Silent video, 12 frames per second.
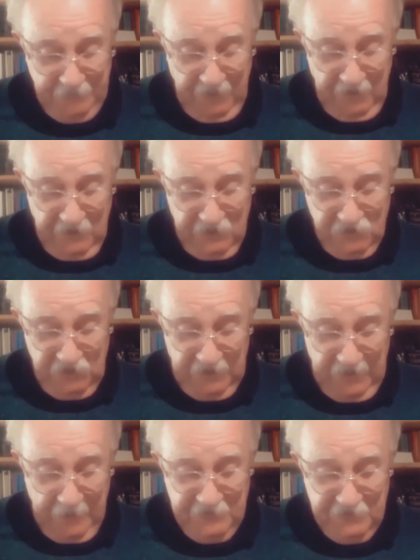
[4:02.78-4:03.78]
she
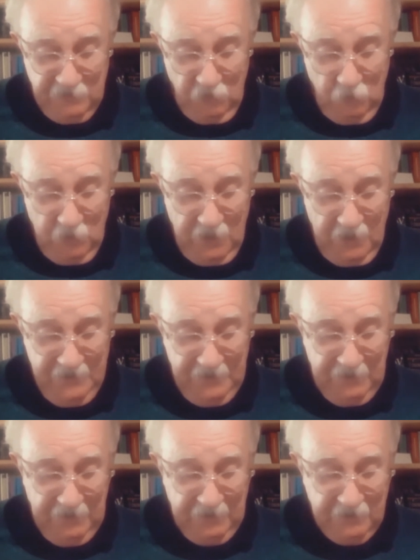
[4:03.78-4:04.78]
lapped slower,
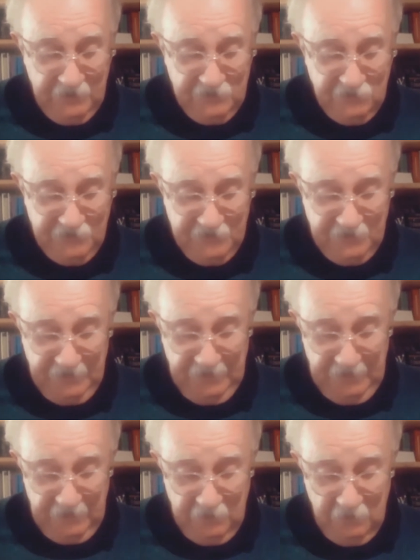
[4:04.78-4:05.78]
then licked the saucer
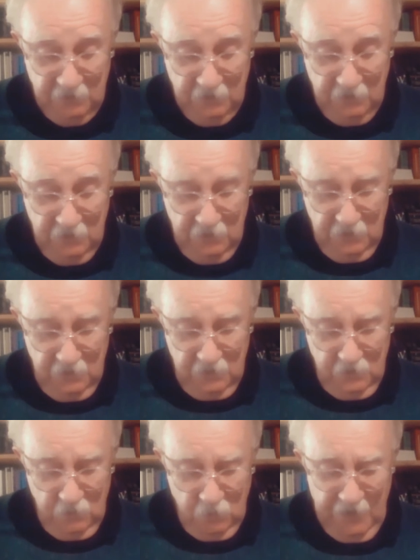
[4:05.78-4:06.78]
clean.
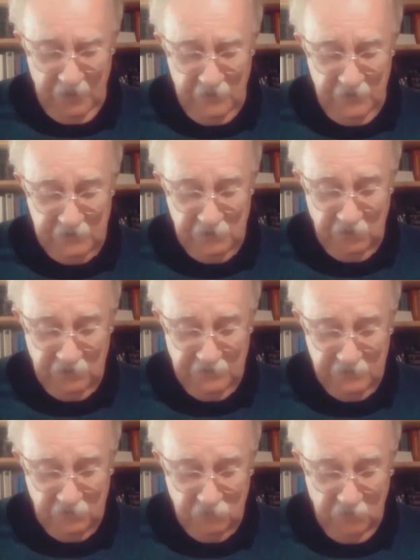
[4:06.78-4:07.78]
Why are their
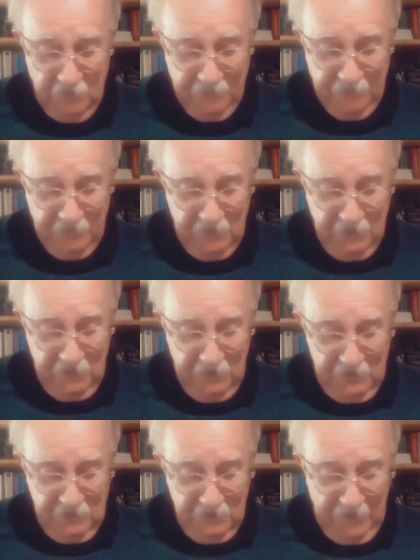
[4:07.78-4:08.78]
tongues so rough?
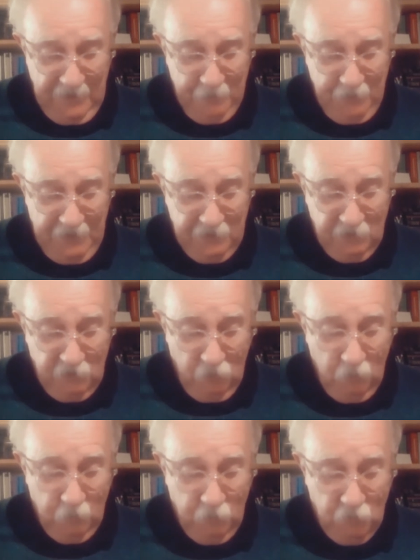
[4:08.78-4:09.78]
To lap better,
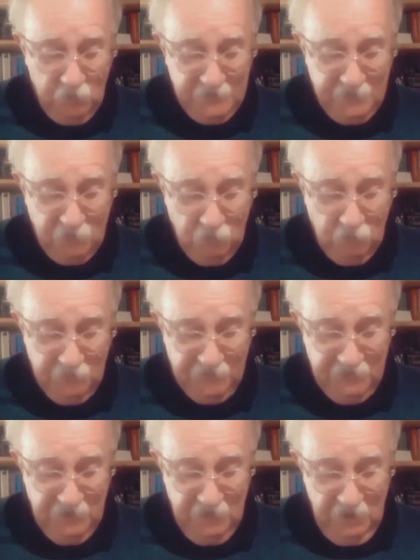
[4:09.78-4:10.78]
all porous
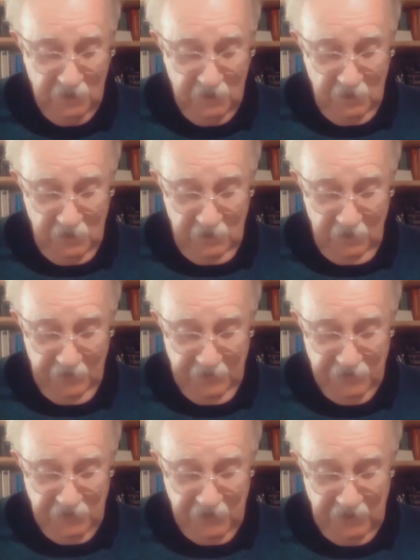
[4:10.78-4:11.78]
holes. Nothing
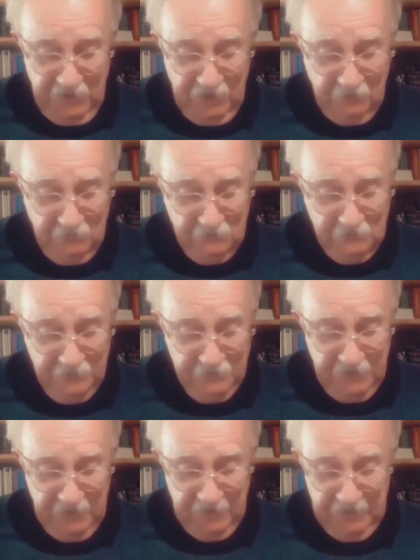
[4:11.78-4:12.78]
she can eat?
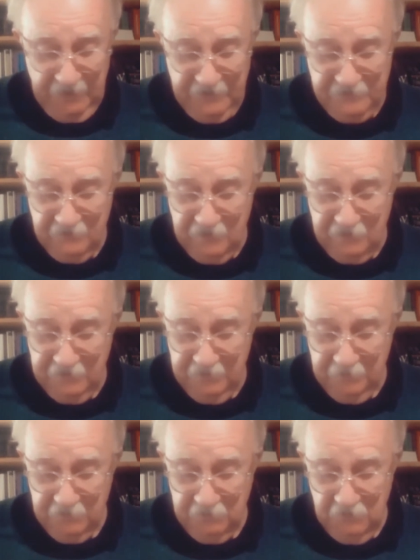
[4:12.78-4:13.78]
He glanced around
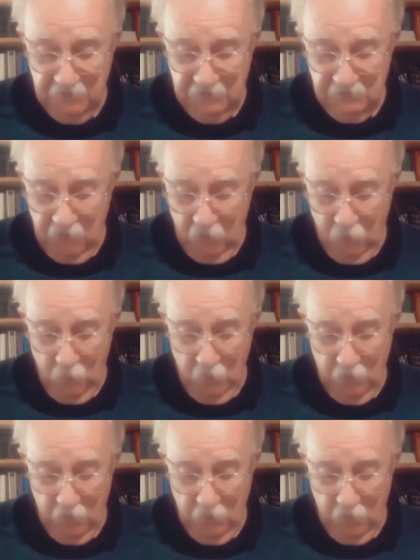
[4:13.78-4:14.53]
him. No.